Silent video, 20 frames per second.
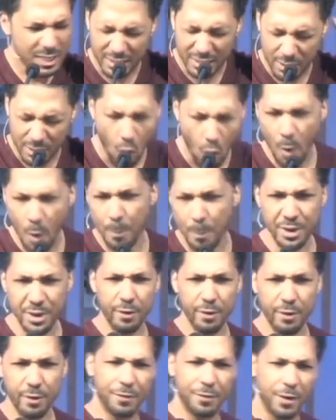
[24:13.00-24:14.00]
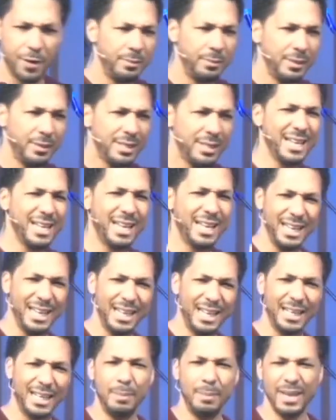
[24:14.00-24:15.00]
carpenter from
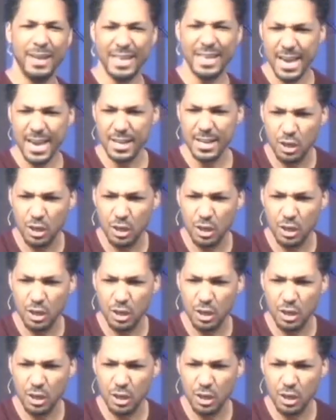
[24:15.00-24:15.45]
Galilee begin